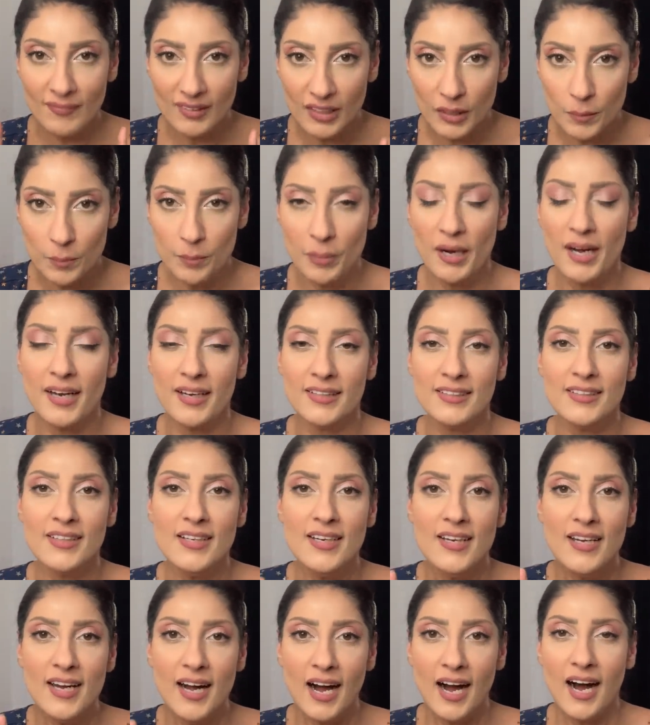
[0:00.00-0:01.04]
but
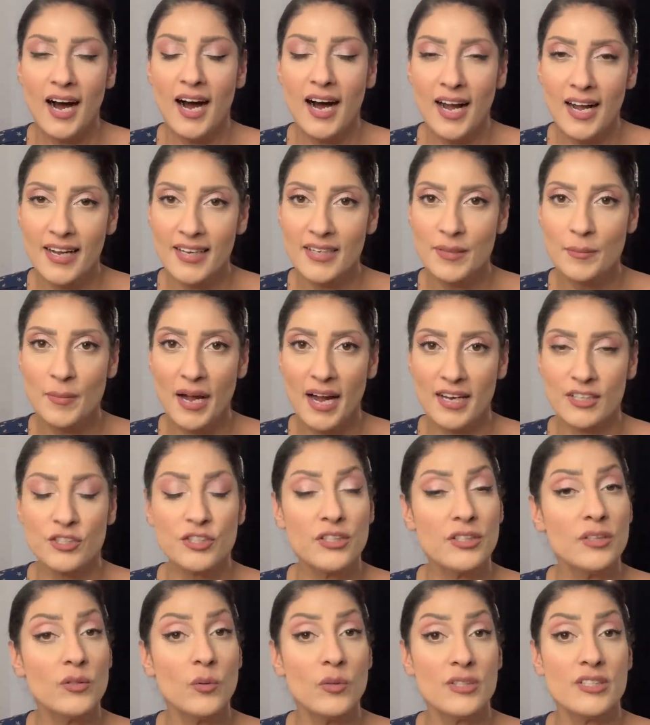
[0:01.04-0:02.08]
I am
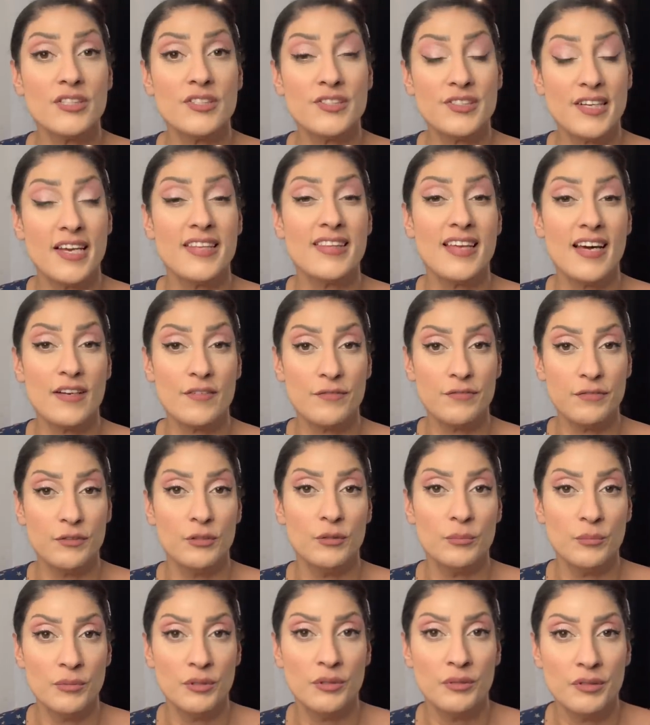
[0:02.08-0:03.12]
actually going to say that full
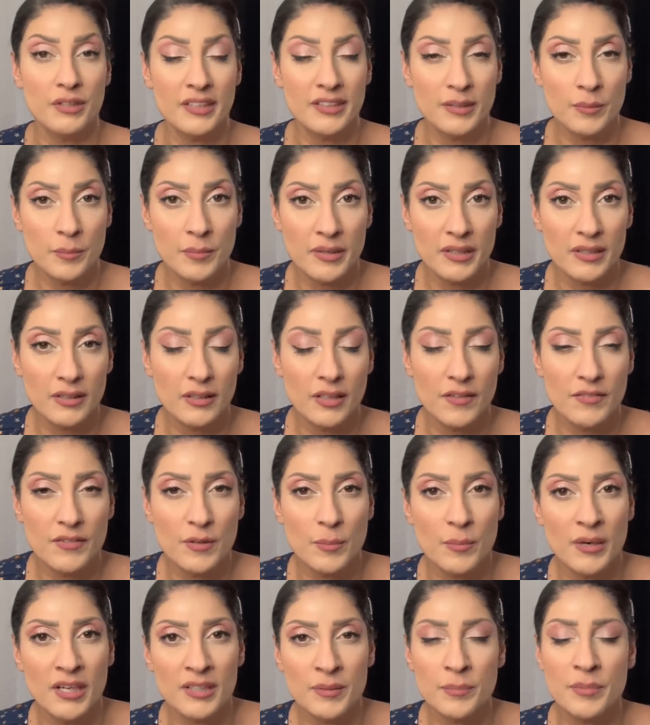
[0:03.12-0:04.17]
moon in the middle of the
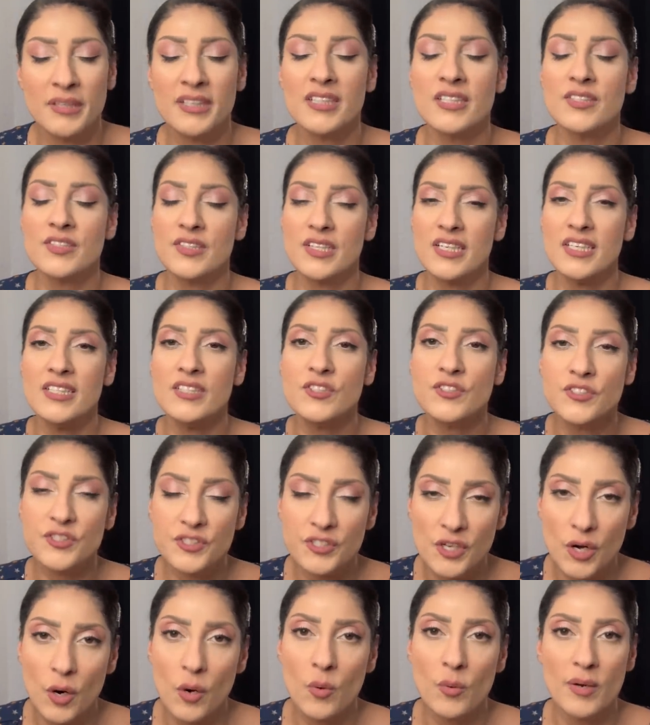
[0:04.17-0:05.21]
month because it is
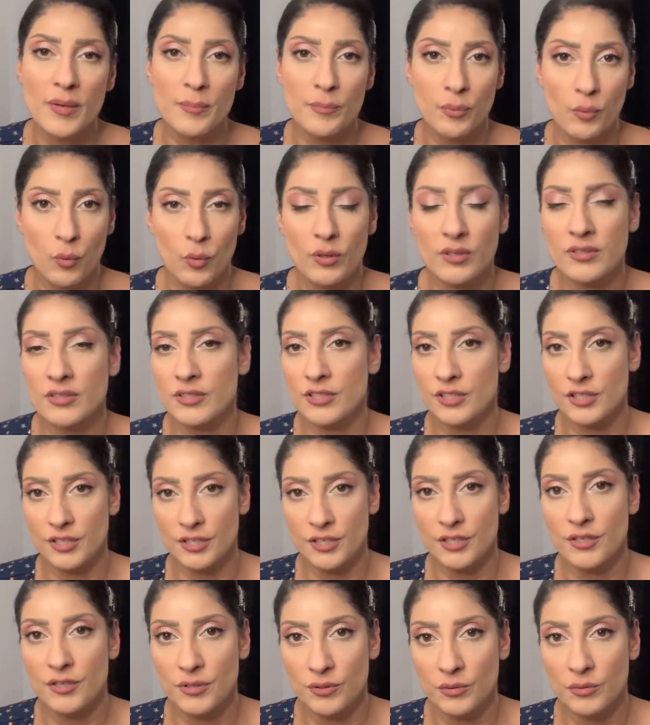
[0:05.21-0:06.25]
so important to
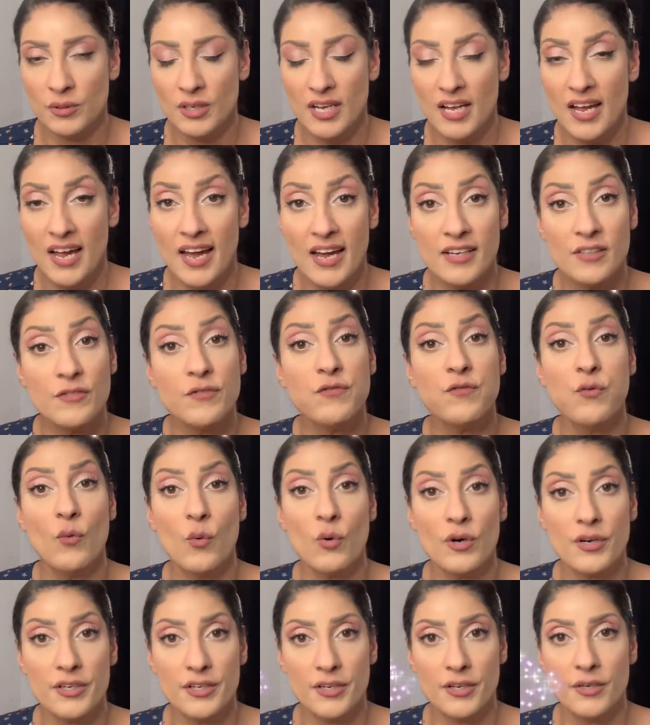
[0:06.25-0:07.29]
you and
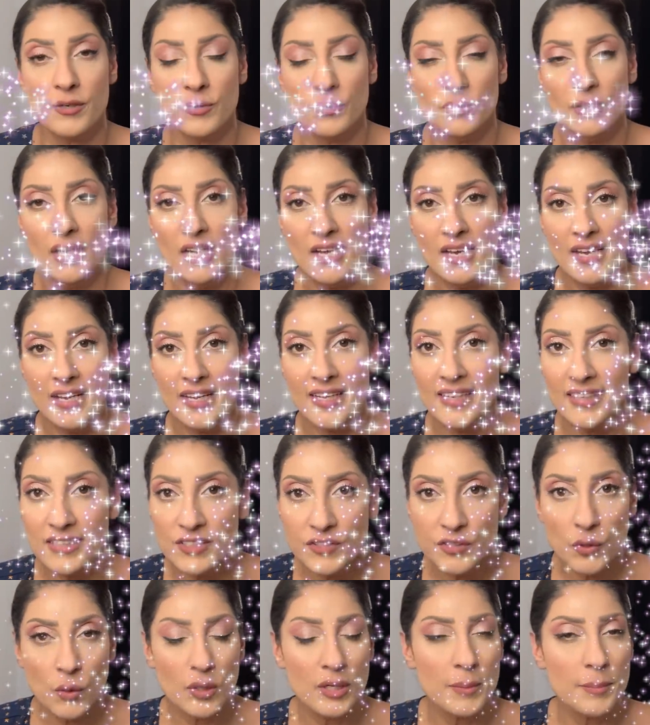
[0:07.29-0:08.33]
for you. It
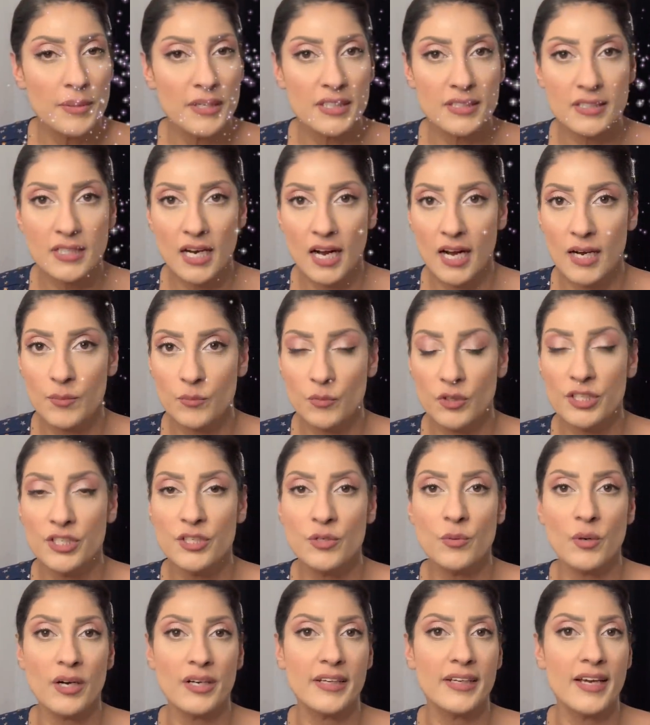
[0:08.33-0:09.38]
is going to be a time when
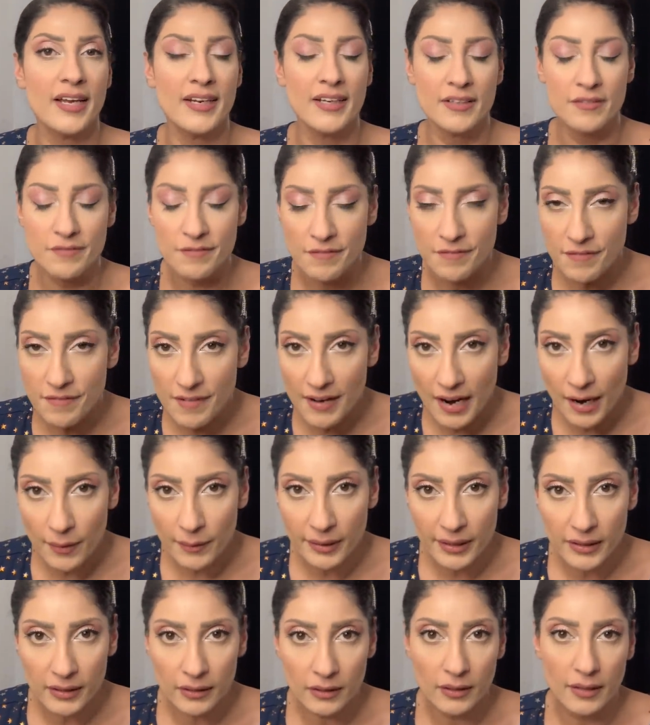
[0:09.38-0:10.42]
you are getting
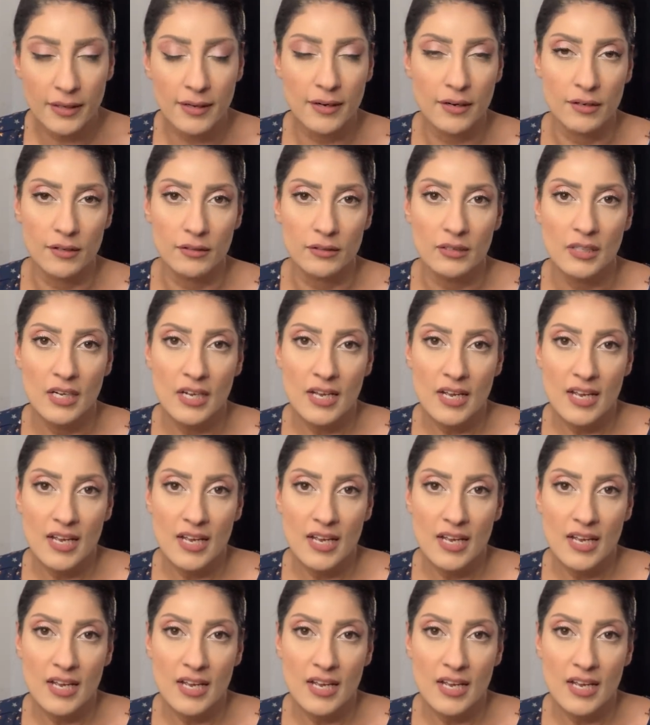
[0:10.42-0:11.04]
very clear.